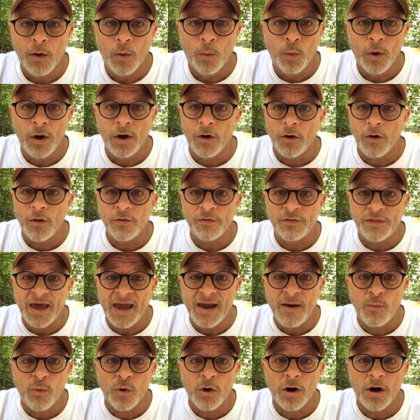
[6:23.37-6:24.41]
Well, they
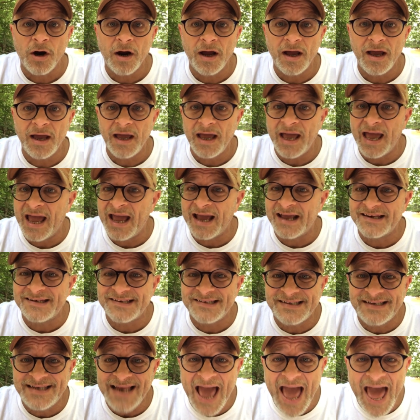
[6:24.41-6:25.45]
were
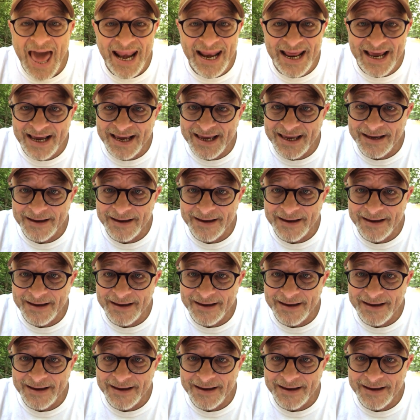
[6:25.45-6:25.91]
ecstatic.